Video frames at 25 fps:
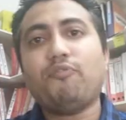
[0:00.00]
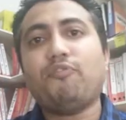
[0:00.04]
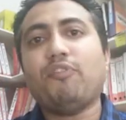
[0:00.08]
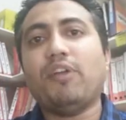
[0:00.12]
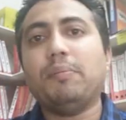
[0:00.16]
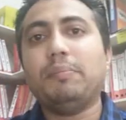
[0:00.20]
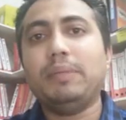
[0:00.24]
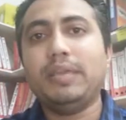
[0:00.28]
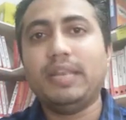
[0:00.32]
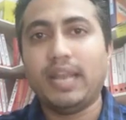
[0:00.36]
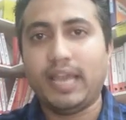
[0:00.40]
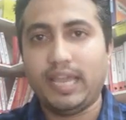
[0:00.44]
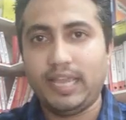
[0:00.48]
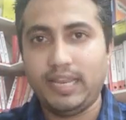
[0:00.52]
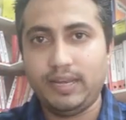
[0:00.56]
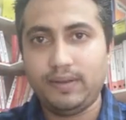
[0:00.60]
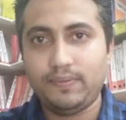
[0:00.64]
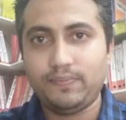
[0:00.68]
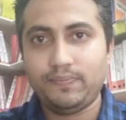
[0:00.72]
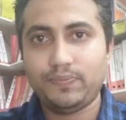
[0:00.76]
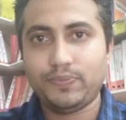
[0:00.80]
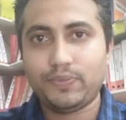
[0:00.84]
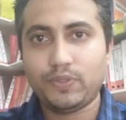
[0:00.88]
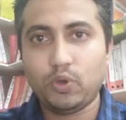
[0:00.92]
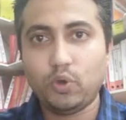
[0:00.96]
feminine
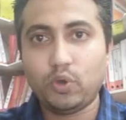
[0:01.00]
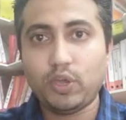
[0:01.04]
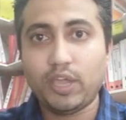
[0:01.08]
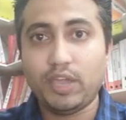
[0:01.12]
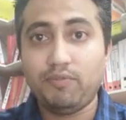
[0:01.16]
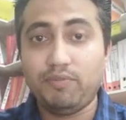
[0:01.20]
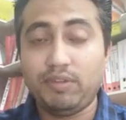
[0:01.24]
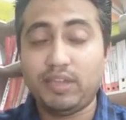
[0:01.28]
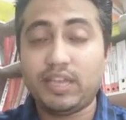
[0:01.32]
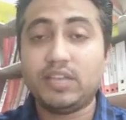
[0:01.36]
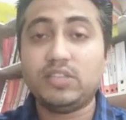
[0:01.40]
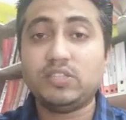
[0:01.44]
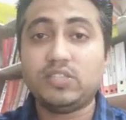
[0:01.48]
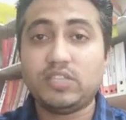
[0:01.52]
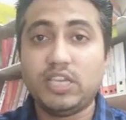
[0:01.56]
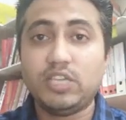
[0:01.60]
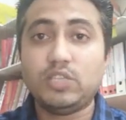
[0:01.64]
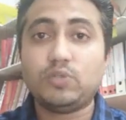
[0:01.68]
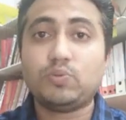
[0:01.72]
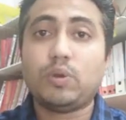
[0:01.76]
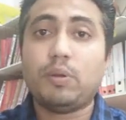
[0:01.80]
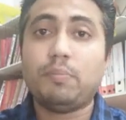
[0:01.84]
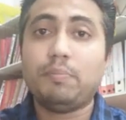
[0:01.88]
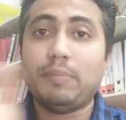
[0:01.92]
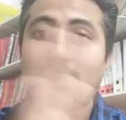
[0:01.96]
okay we can
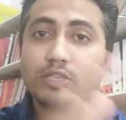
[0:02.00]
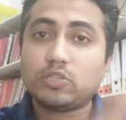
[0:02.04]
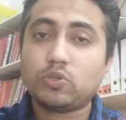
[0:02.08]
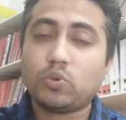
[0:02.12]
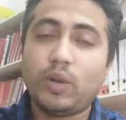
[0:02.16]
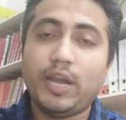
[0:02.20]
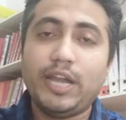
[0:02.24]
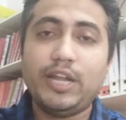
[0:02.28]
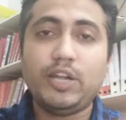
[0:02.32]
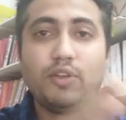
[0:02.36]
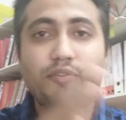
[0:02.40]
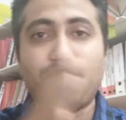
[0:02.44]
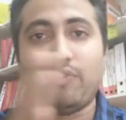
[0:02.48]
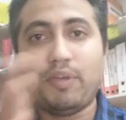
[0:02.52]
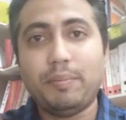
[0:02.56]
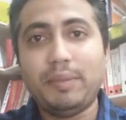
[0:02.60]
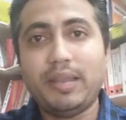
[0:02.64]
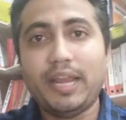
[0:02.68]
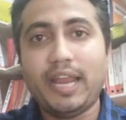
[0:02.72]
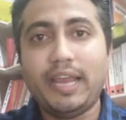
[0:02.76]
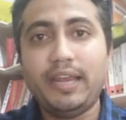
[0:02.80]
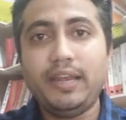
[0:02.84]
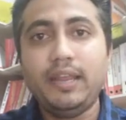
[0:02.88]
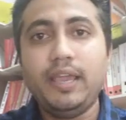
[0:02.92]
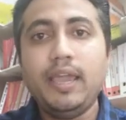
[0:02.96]
change from masculine to
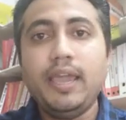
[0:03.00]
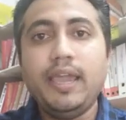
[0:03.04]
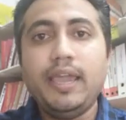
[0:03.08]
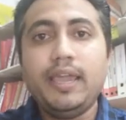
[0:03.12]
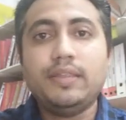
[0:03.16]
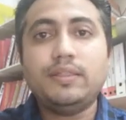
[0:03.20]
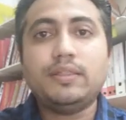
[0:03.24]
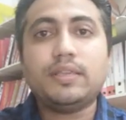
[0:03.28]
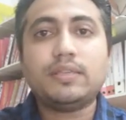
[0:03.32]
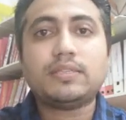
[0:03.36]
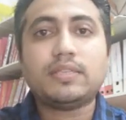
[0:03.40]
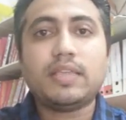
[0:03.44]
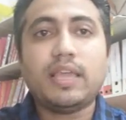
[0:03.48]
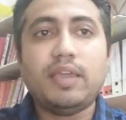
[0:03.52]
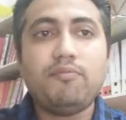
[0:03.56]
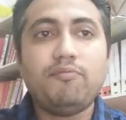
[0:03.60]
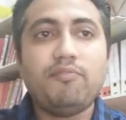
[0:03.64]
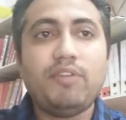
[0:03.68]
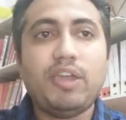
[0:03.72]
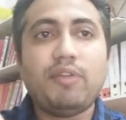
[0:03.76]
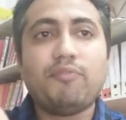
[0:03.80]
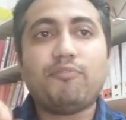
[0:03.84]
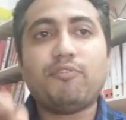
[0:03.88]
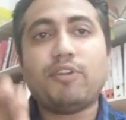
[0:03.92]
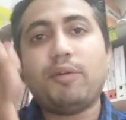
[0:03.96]
feminine in the same
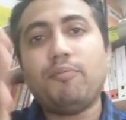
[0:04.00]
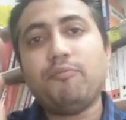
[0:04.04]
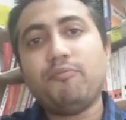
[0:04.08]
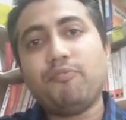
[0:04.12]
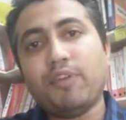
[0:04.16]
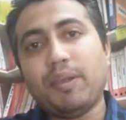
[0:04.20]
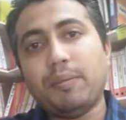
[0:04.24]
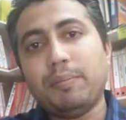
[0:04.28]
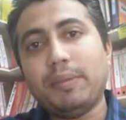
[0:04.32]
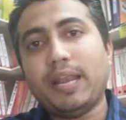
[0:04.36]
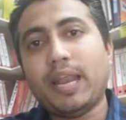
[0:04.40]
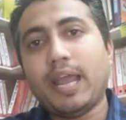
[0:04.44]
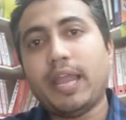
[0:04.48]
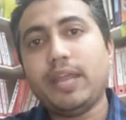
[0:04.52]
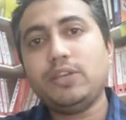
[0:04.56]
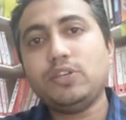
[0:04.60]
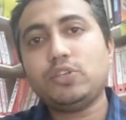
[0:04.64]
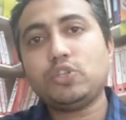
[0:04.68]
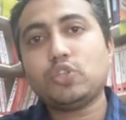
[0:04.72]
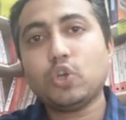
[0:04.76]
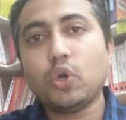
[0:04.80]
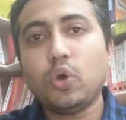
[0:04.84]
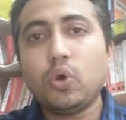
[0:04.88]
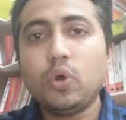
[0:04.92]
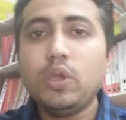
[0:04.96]
way from
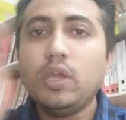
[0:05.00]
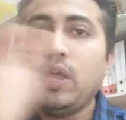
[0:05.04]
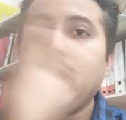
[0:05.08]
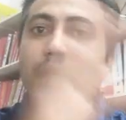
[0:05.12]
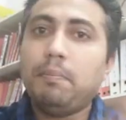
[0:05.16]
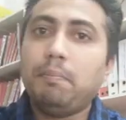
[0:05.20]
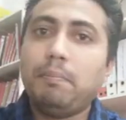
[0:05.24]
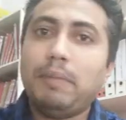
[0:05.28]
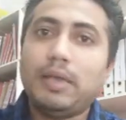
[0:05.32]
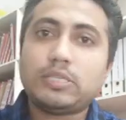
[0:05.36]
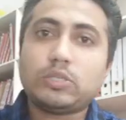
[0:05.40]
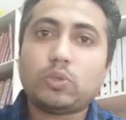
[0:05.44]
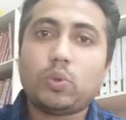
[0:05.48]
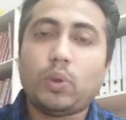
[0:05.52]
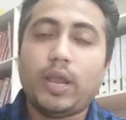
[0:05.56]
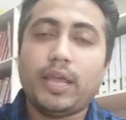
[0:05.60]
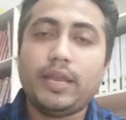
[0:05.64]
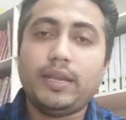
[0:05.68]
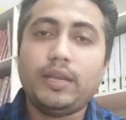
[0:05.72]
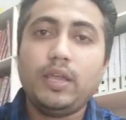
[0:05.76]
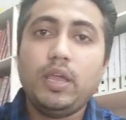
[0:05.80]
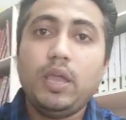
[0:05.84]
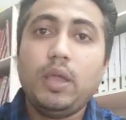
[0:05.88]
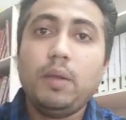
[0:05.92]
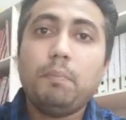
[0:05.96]
feminine to
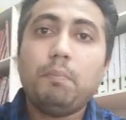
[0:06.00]
masculine